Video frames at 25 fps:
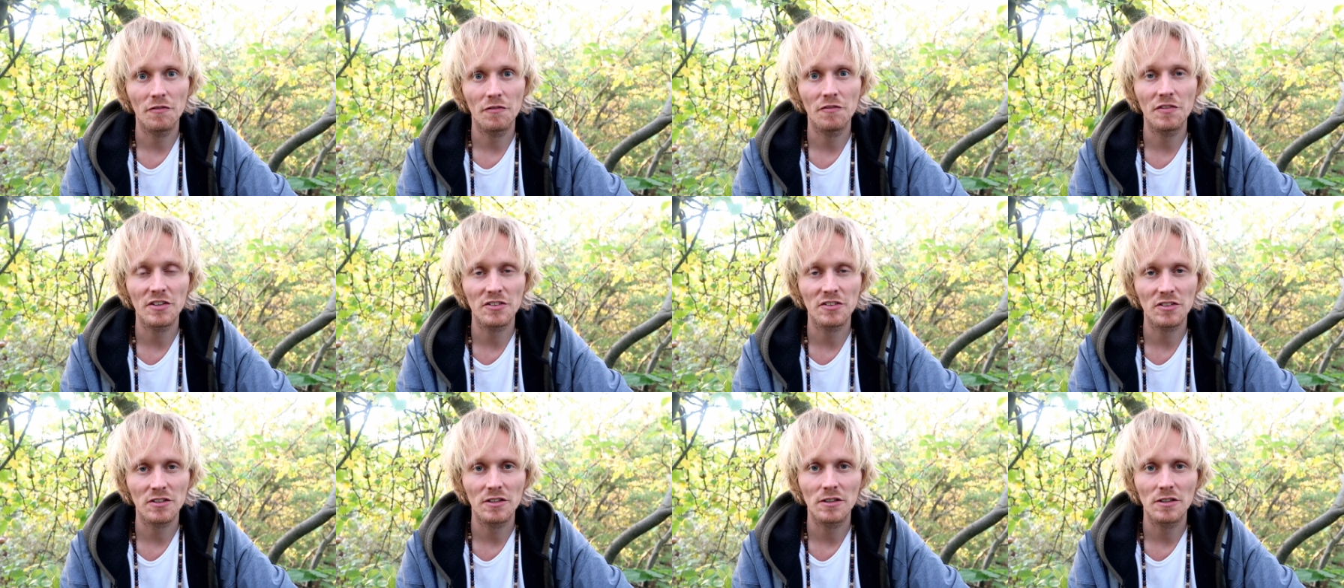
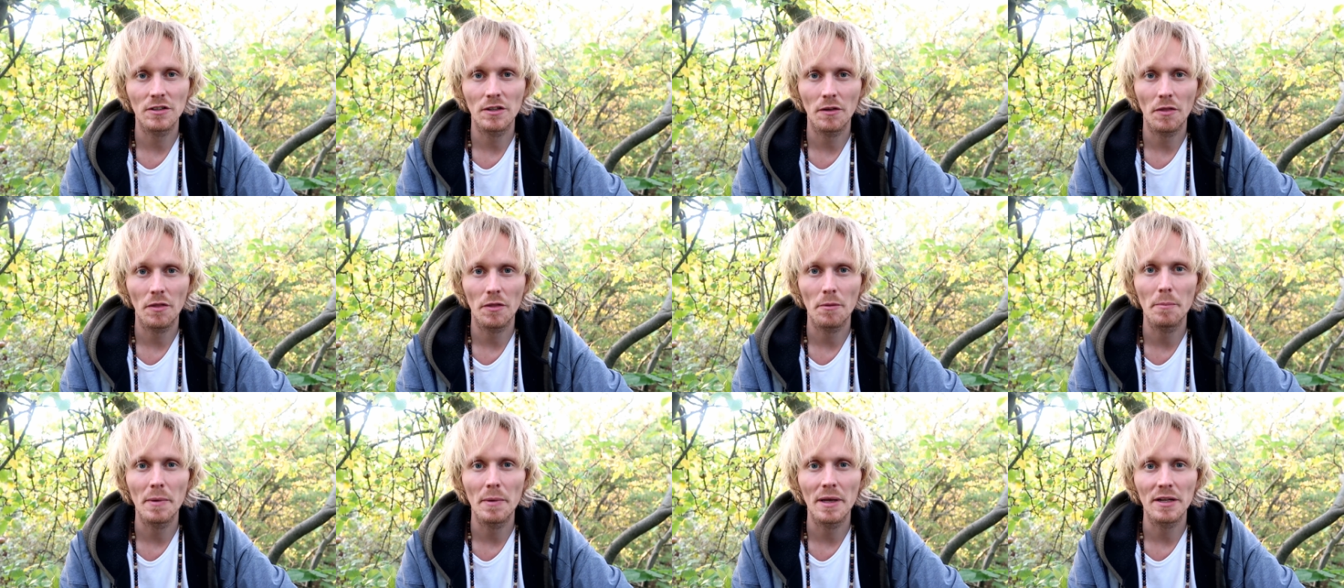
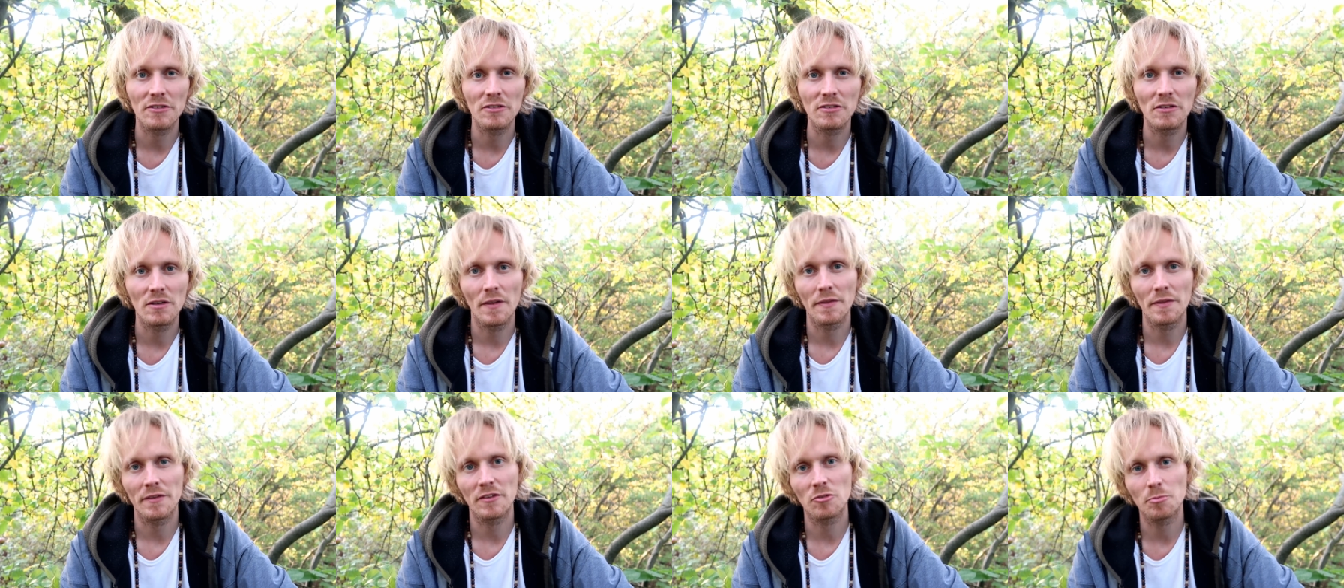physical, the
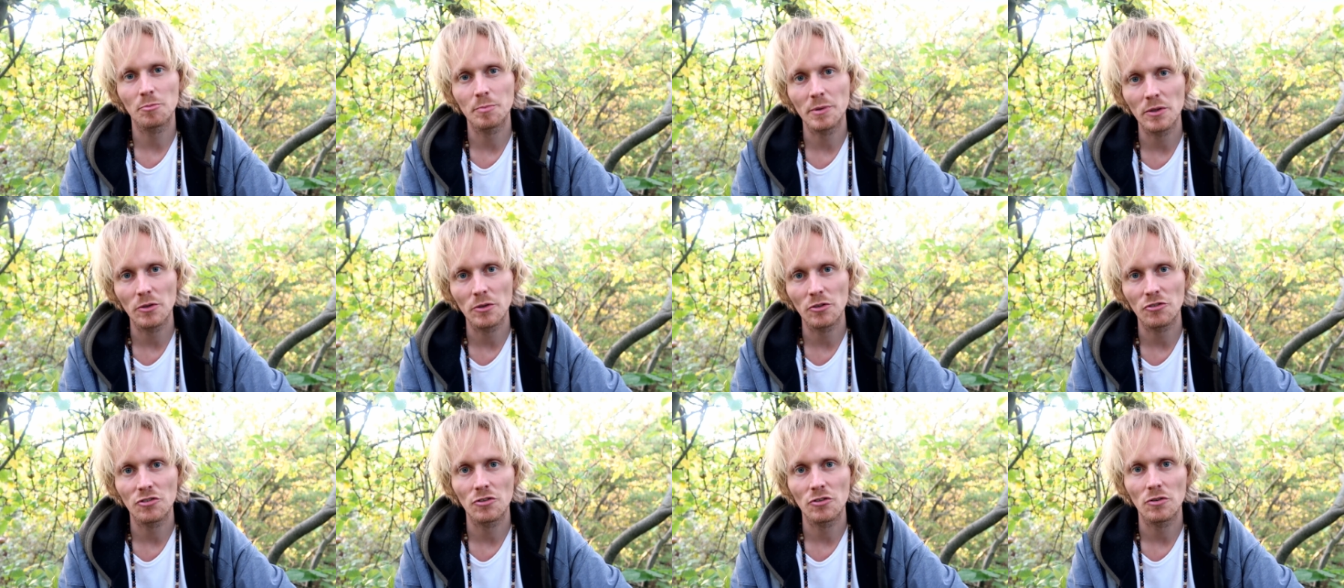mental, and the
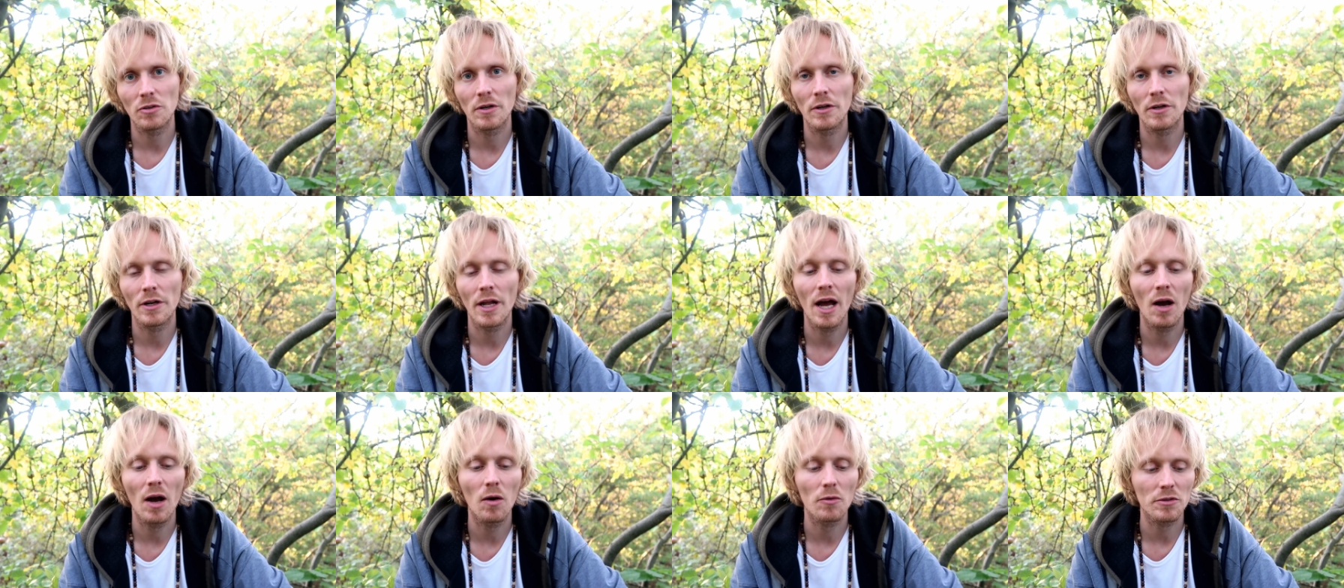spiritual,
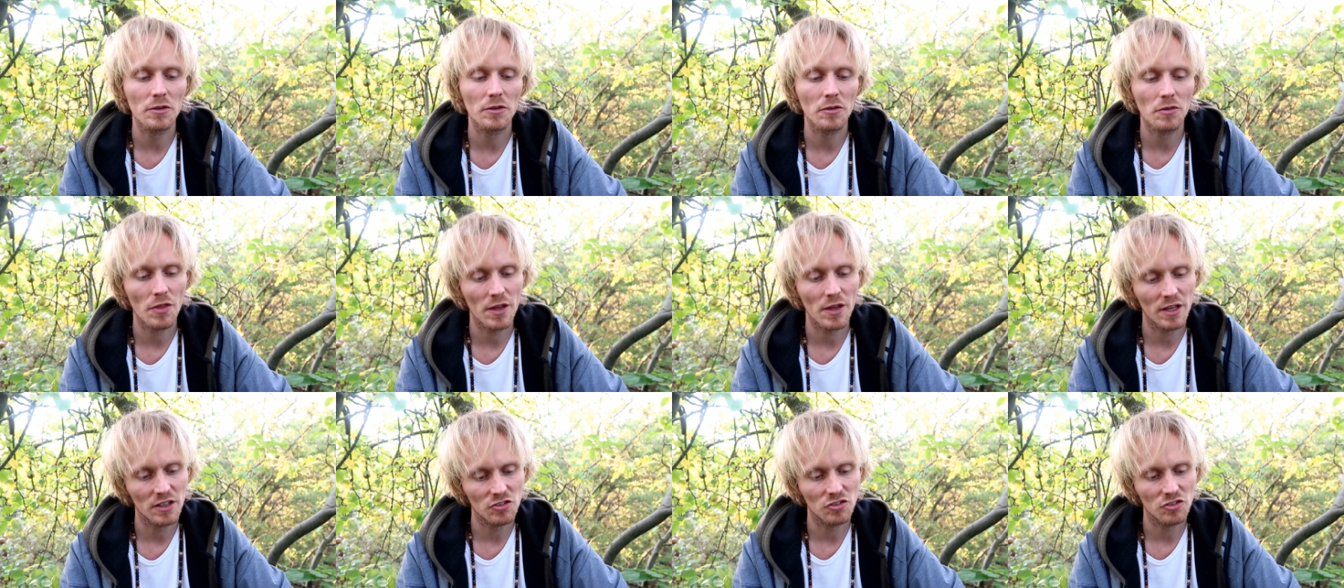and how these
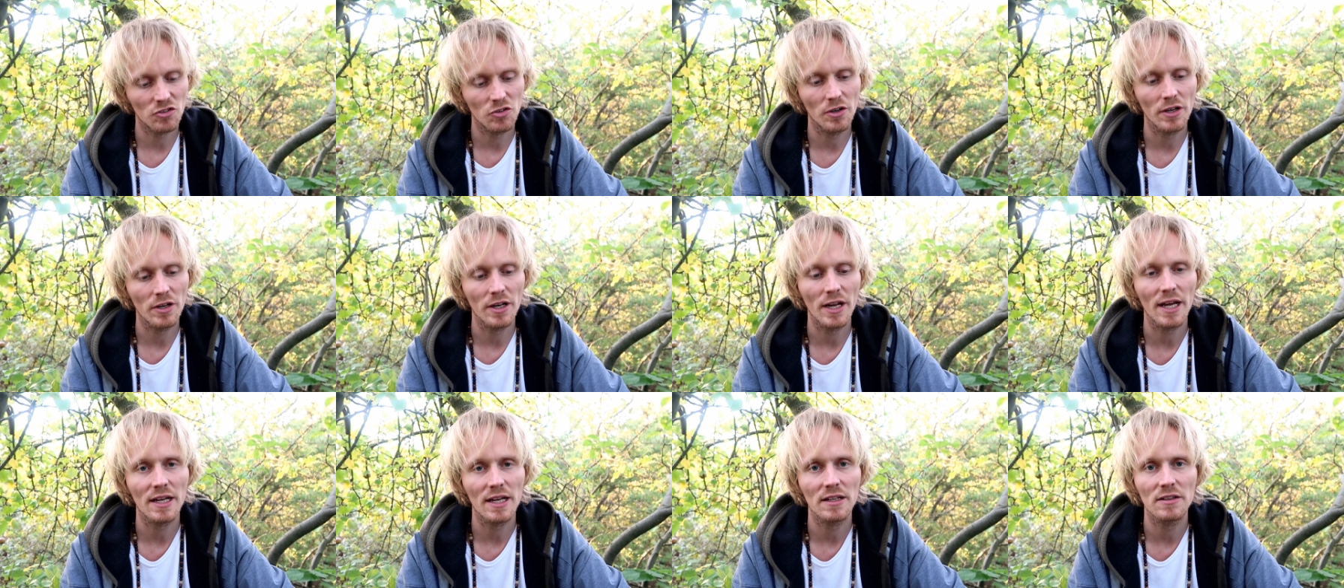things
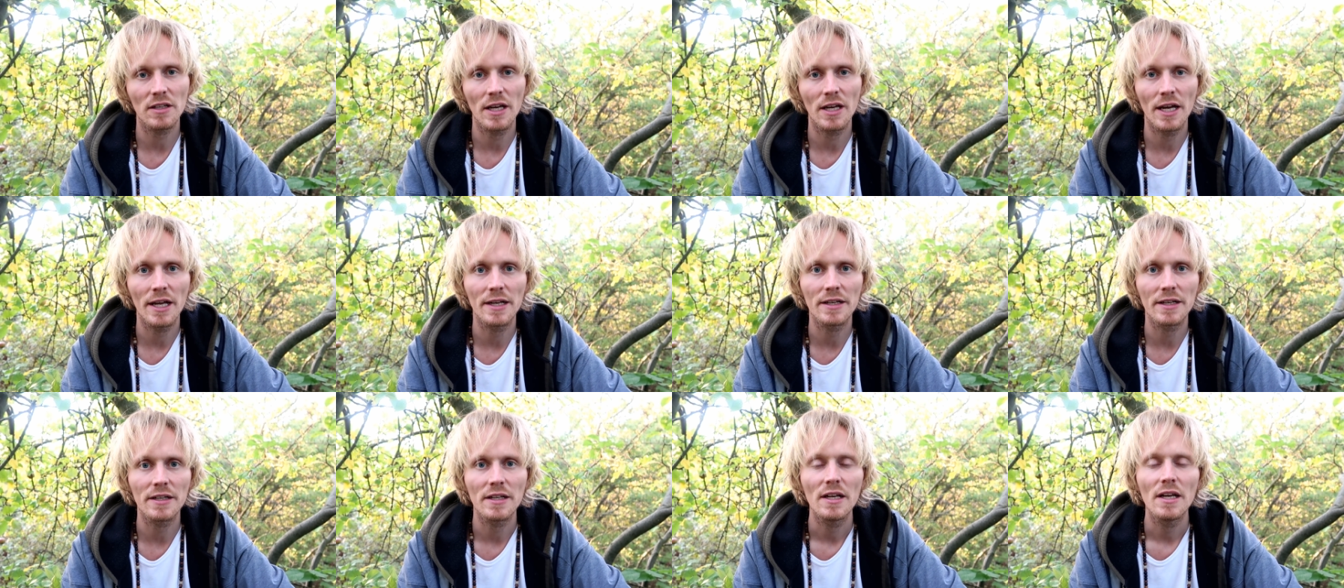connect,
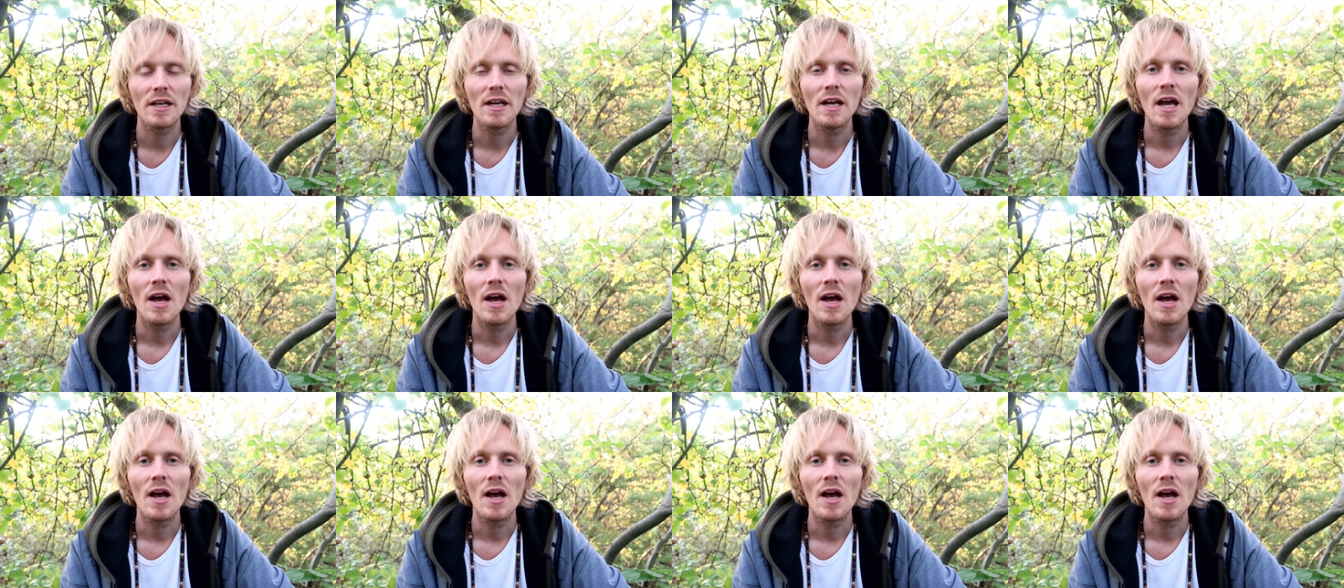and